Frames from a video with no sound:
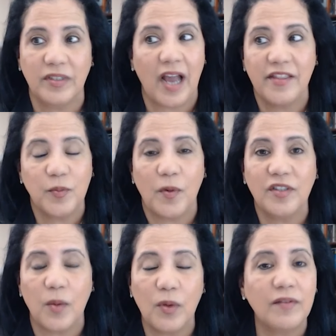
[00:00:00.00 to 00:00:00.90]
at this point
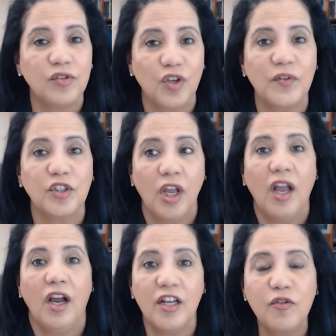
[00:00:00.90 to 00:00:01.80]
in time we have serviced
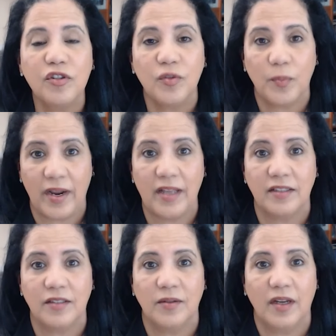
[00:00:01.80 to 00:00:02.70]
hundreds of
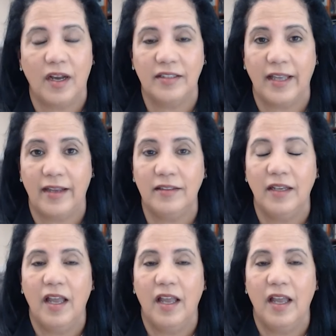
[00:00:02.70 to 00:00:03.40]
brands, uh, Dan.